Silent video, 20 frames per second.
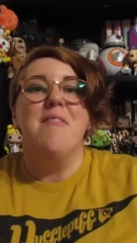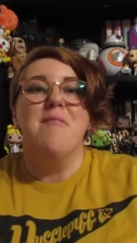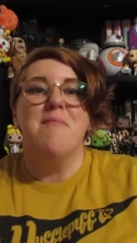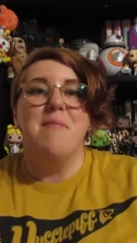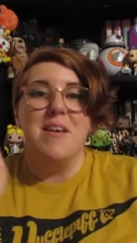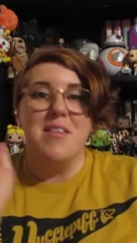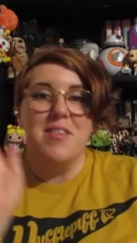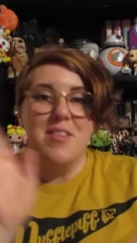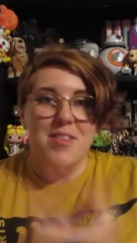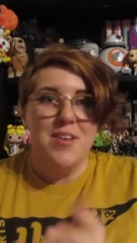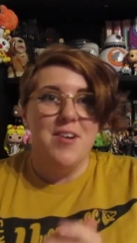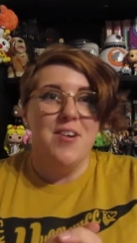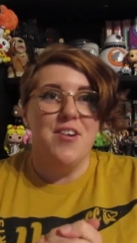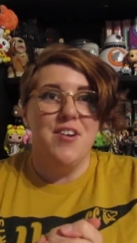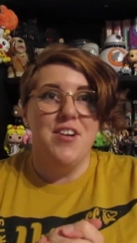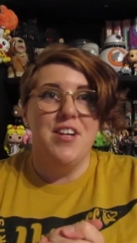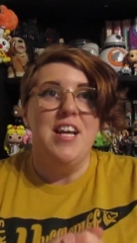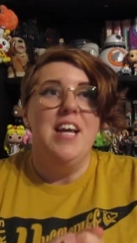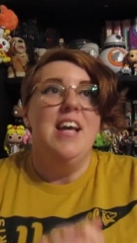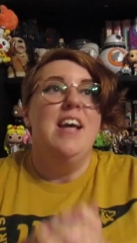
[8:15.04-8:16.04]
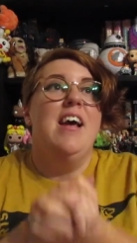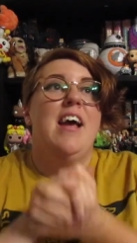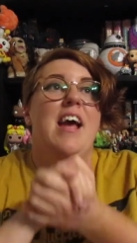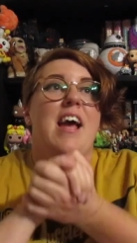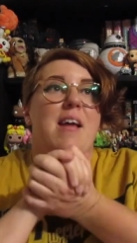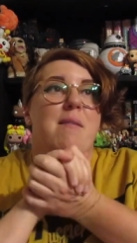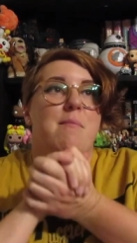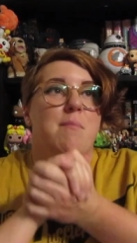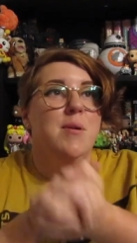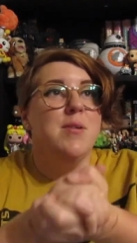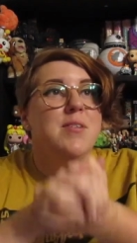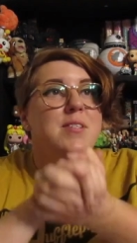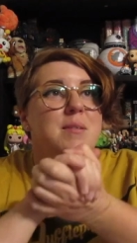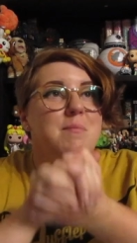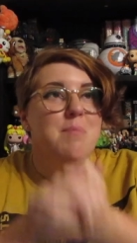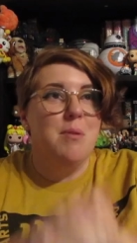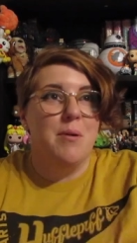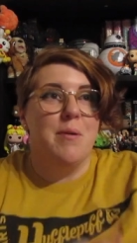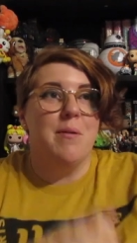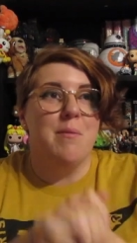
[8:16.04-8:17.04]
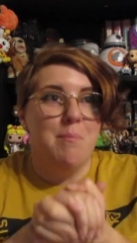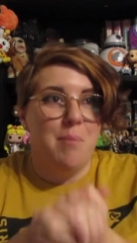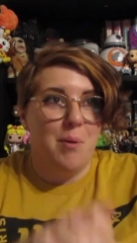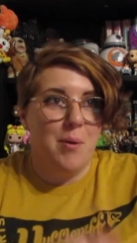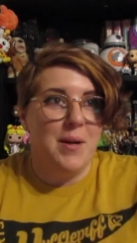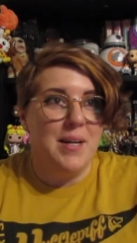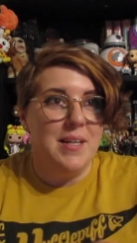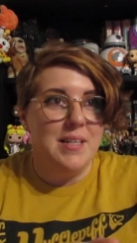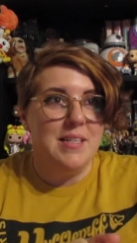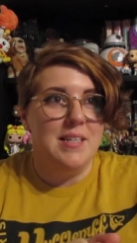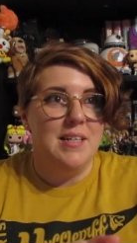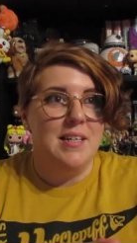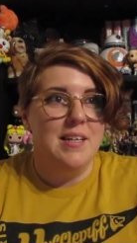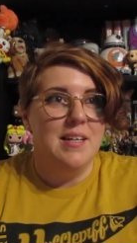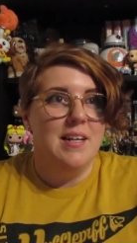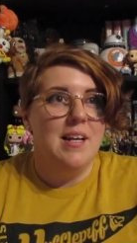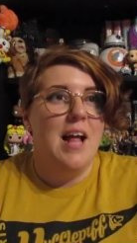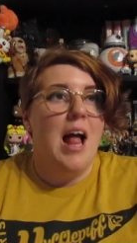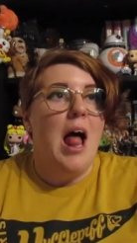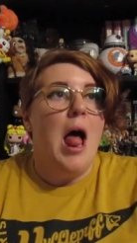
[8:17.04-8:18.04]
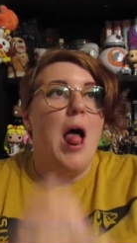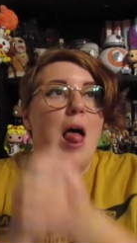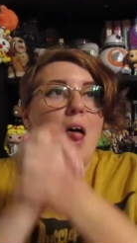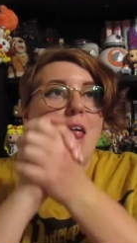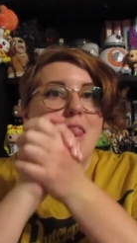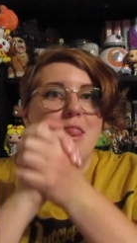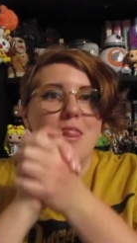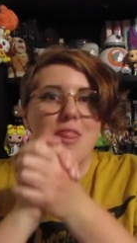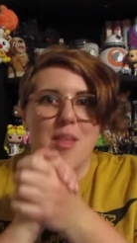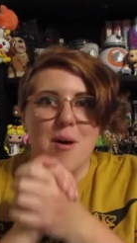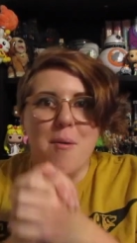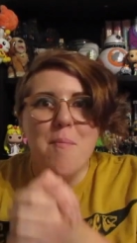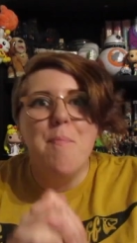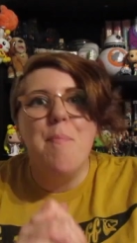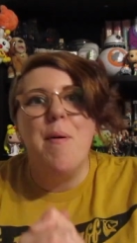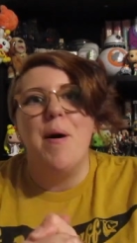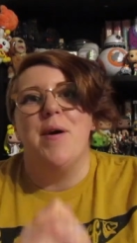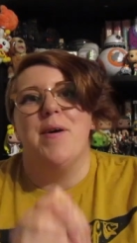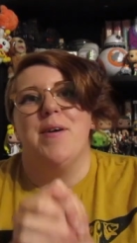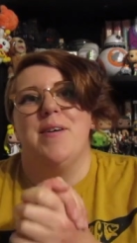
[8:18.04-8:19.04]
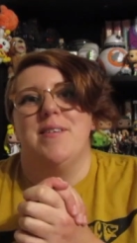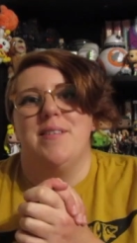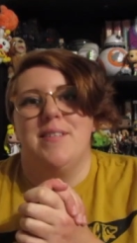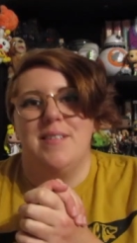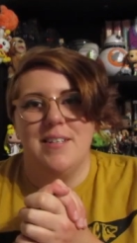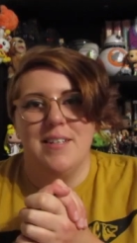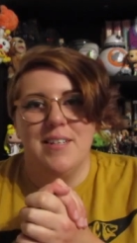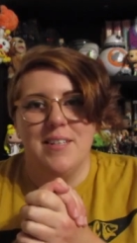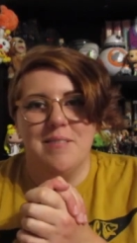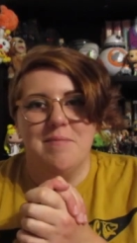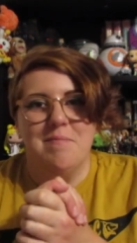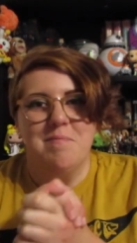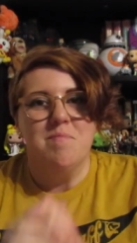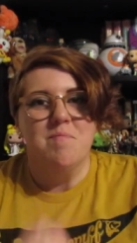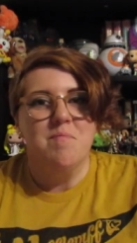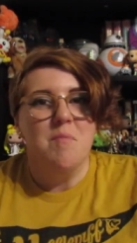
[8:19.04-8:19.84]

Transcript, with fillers: my third and most important point, the bar scene.